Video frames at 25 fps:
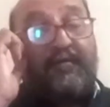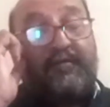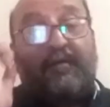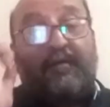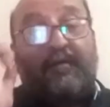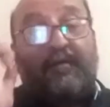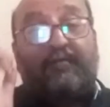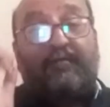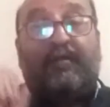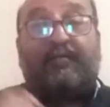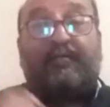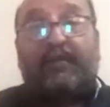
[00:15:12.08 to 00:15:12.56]

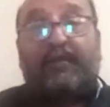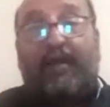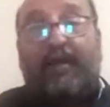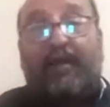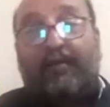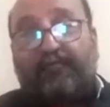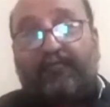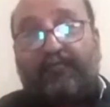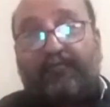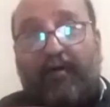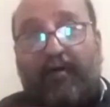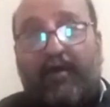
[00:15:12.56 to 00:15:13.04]
research
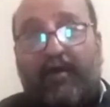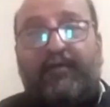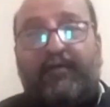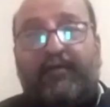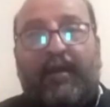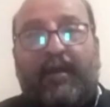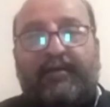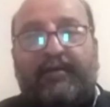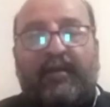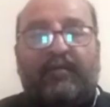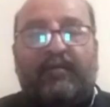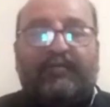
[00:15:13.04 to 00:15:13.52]
skills,
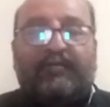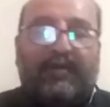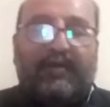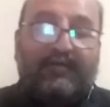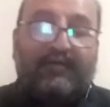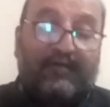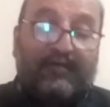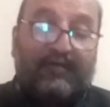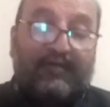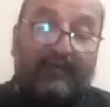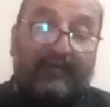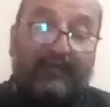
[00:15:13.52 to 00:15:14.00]
public relations
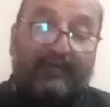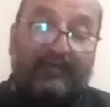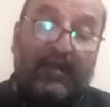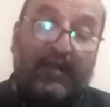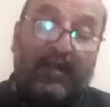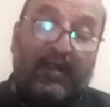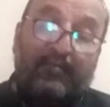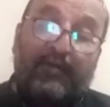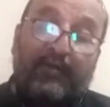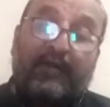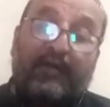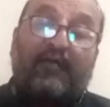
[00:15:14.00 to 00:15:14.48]
skills,
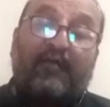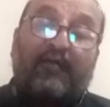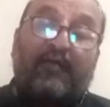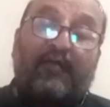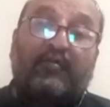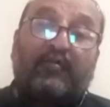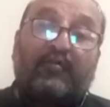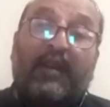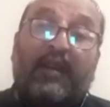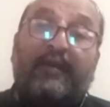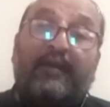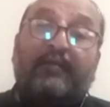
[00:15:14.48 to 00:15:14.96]

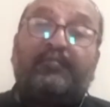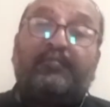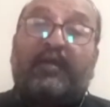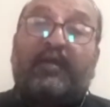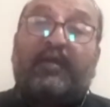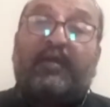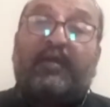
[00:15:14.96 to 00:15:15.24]
etc.